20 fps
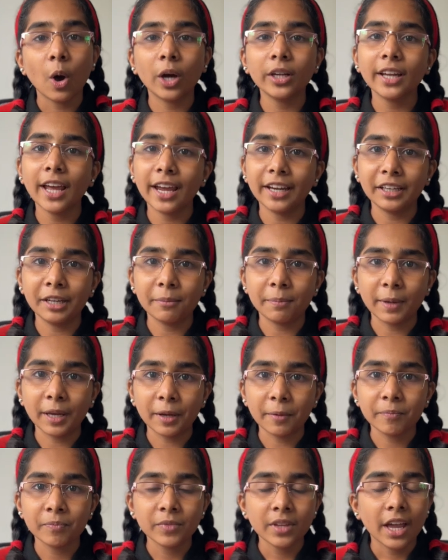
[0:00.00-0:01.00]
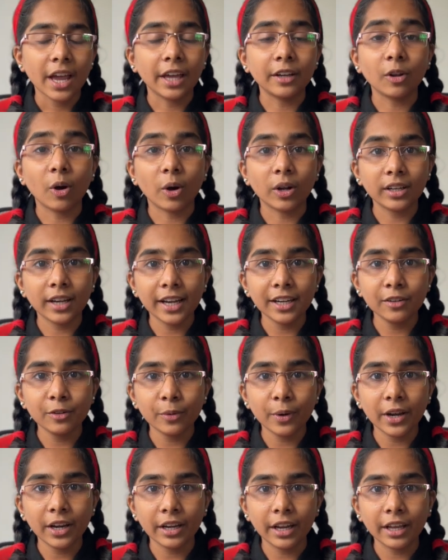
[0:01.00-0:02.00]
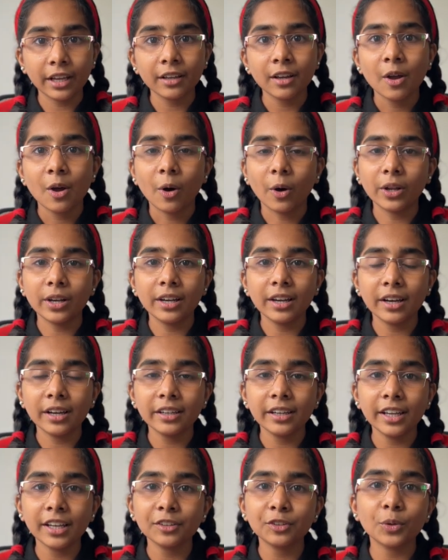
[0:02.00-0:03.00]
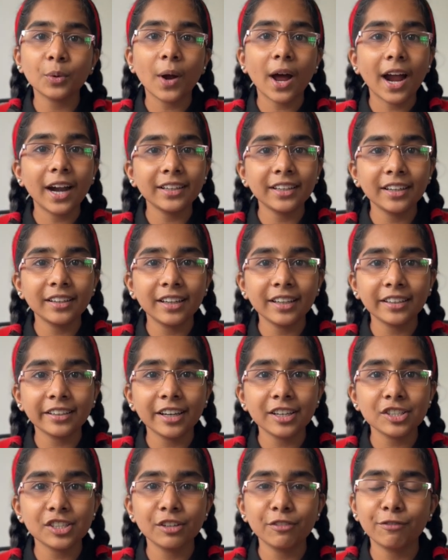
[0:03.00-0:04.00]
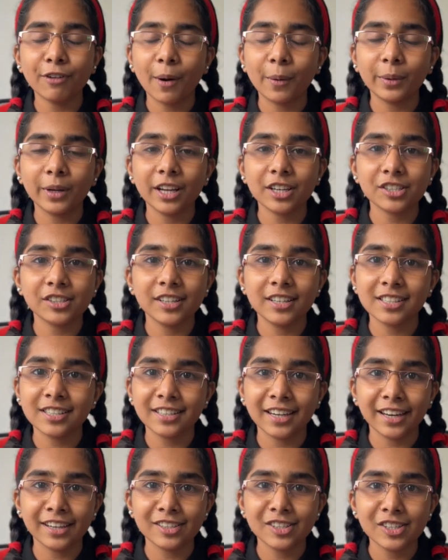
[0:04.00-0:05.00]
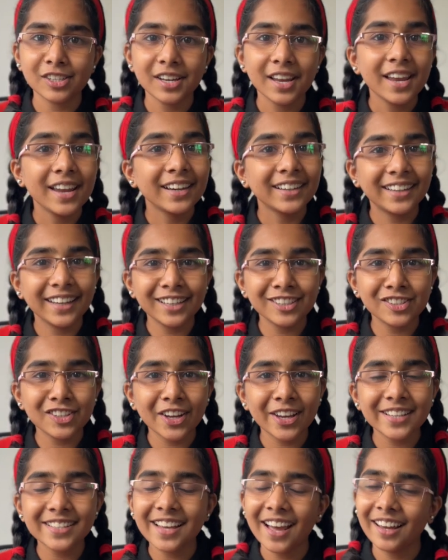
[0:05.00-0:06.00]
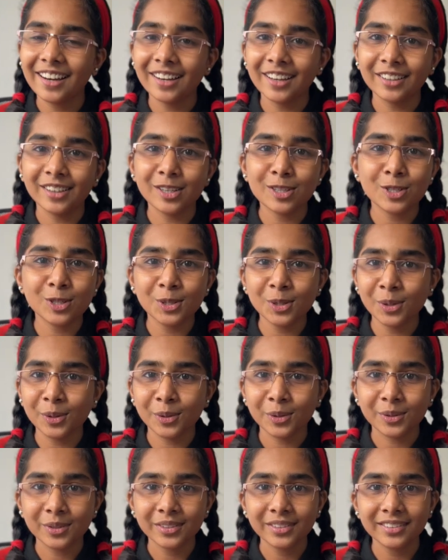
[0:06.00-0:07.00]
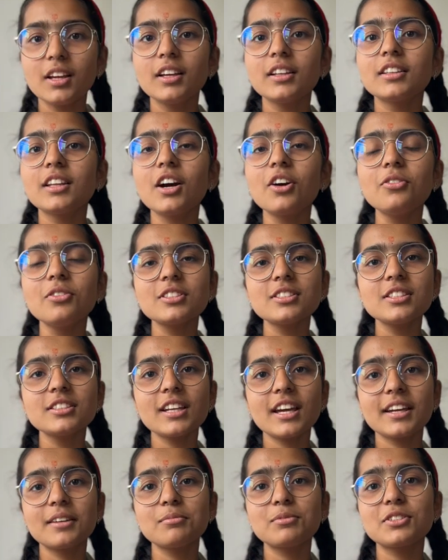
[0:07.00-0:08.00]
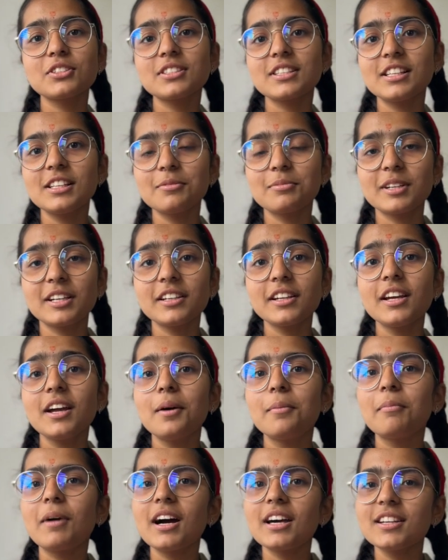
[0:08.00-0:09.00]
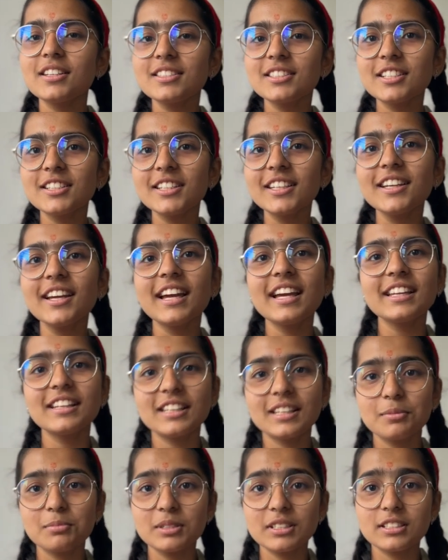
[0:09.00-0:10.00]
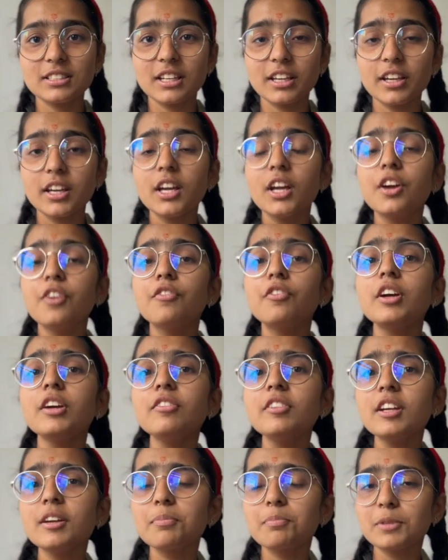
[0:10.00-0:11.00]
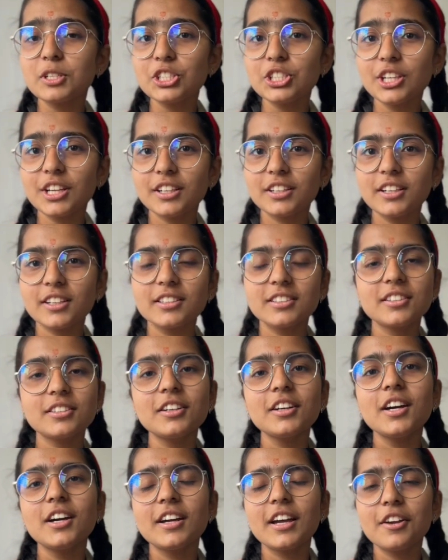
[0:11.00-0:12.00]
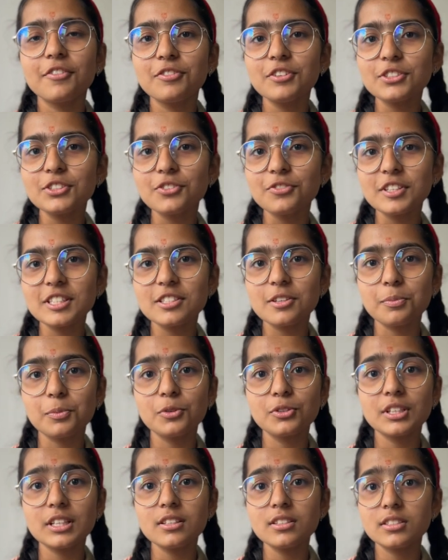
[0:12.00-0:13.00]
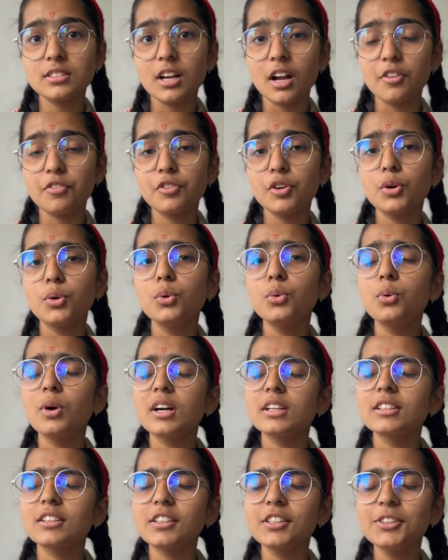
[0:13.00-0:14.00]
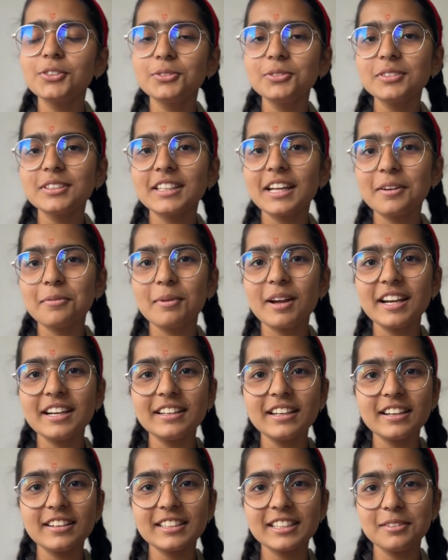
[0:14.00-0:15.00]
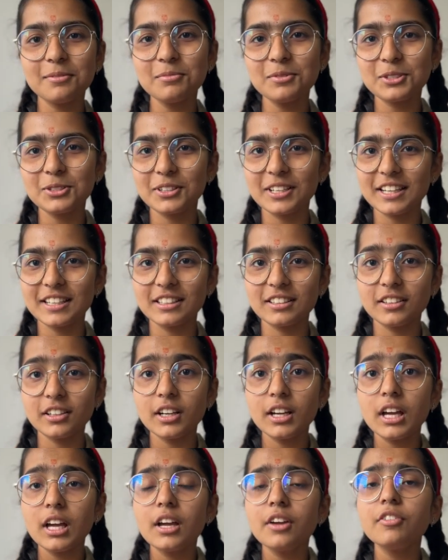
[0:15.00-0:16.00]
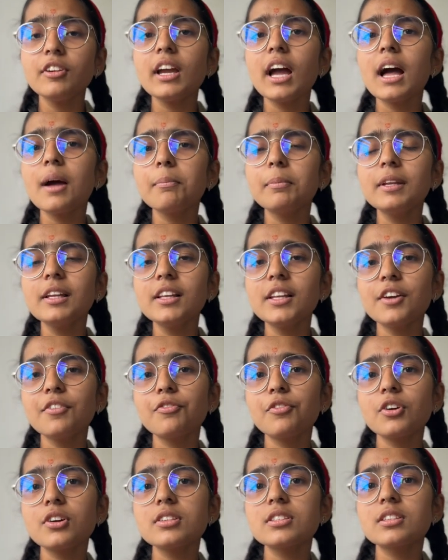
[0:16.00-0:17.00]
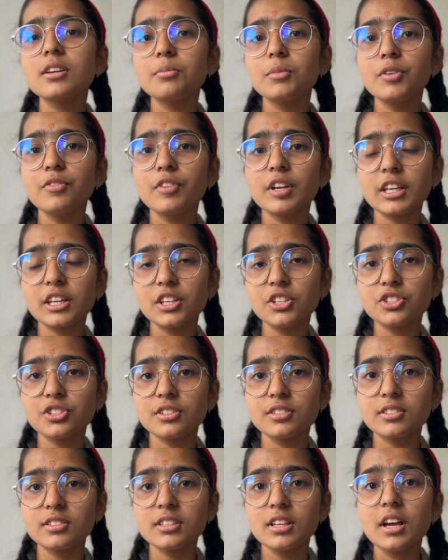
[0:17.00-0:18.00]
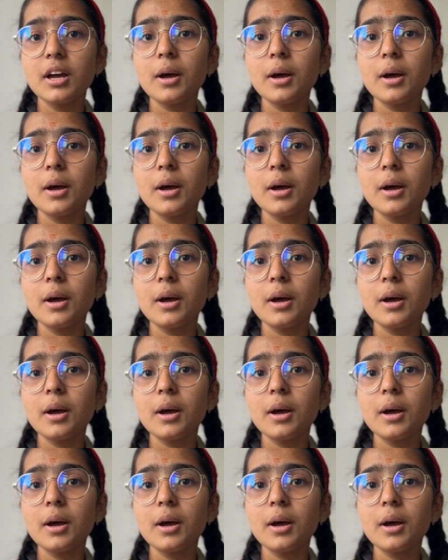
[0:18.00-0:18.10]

on NEP, an online training on learning through art integration foundational stage. Teachers are learners too. Now was the time to celebrate Maharashtra Day and Labour's Day, where we appreciated the efforts of our supporting staff, who are the glue that bind our team together. We happily left for our summer vacations,